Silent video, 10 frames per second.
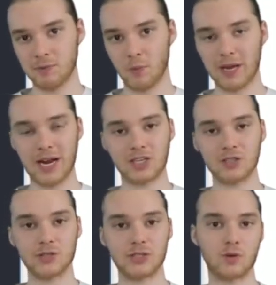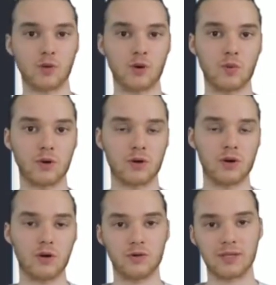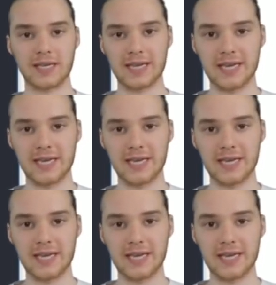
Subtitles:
but we can actually store what are called